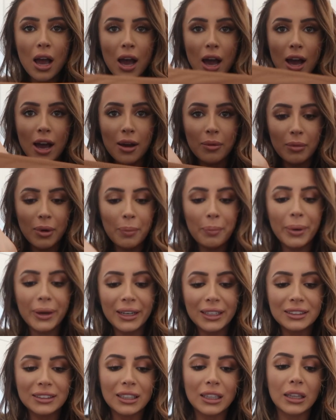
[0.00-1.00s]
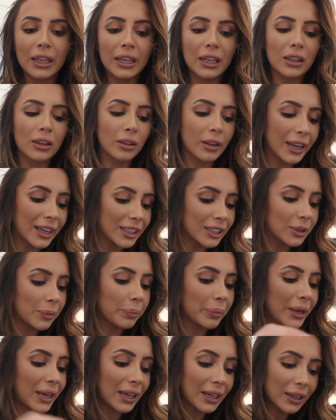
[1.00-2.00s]
But it's like a light
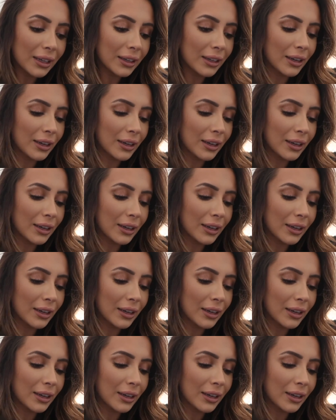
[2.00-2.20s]
pink.